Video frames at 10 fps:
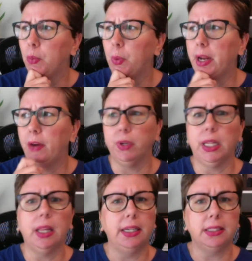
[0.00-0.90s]
when I
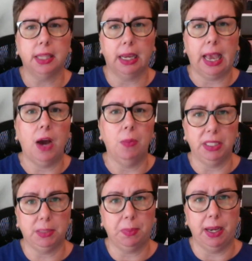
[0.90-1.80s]
realized, like, how my
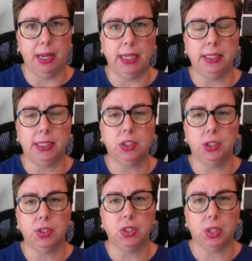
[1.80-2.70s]
spending
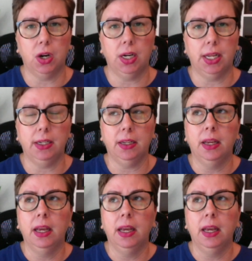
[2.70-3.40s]
addiction started.